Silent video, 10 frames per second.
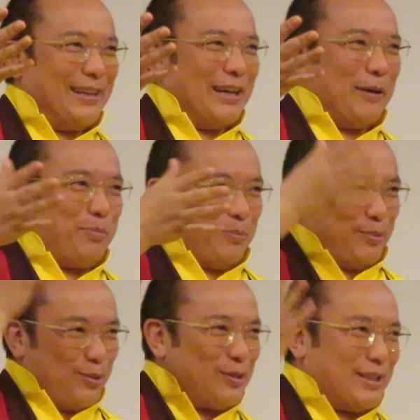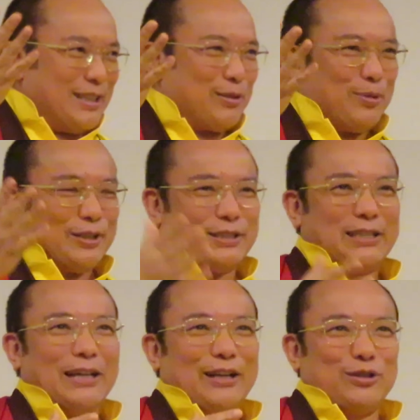People use these
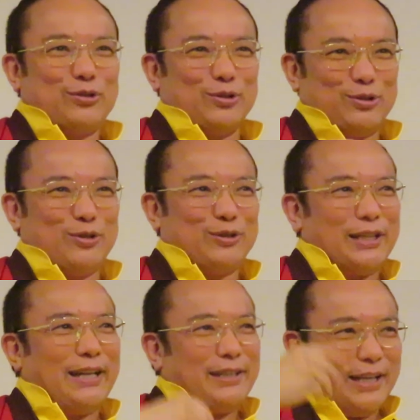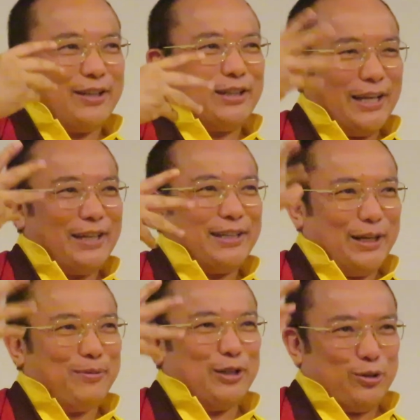words. So then
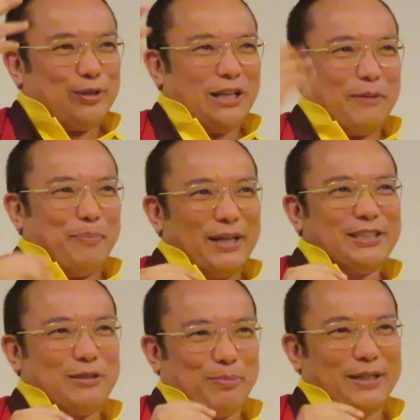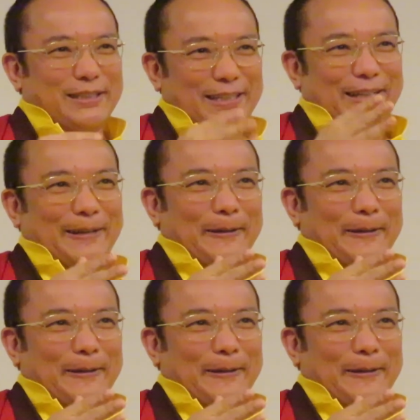they will do their best, but